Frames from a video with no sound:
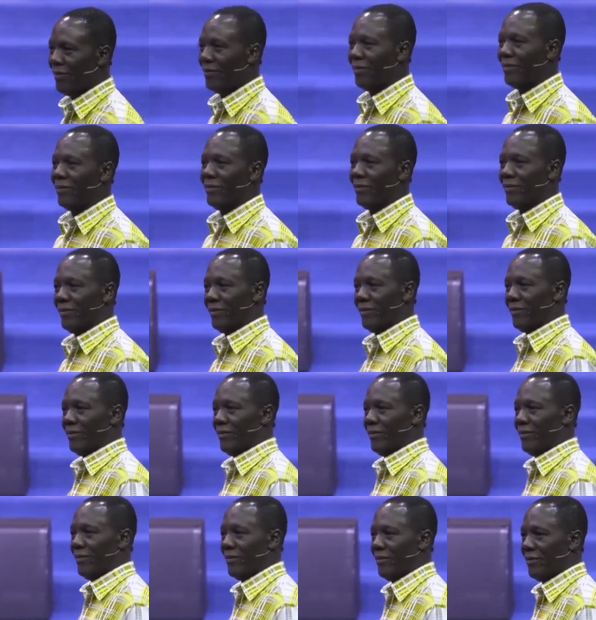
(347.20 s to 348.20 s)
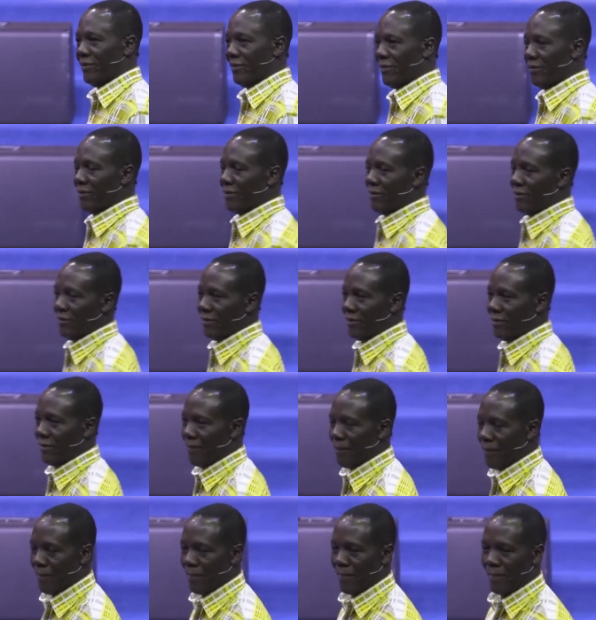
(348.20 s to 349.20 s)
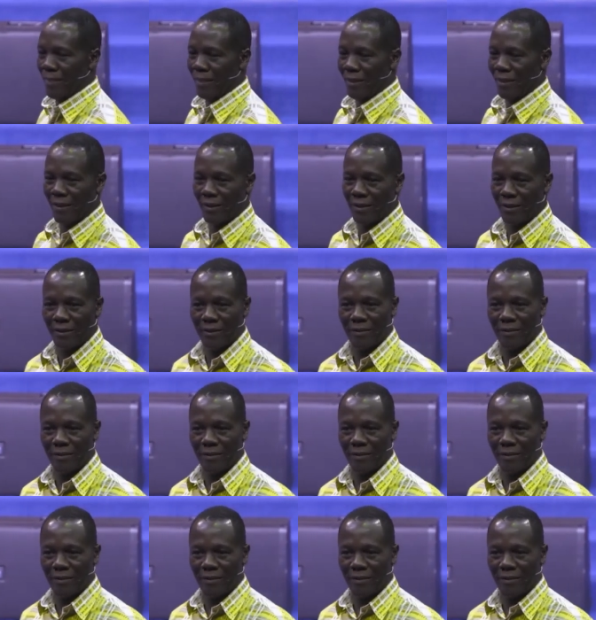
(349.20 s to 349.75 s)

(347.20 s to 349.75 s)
Nothing is said.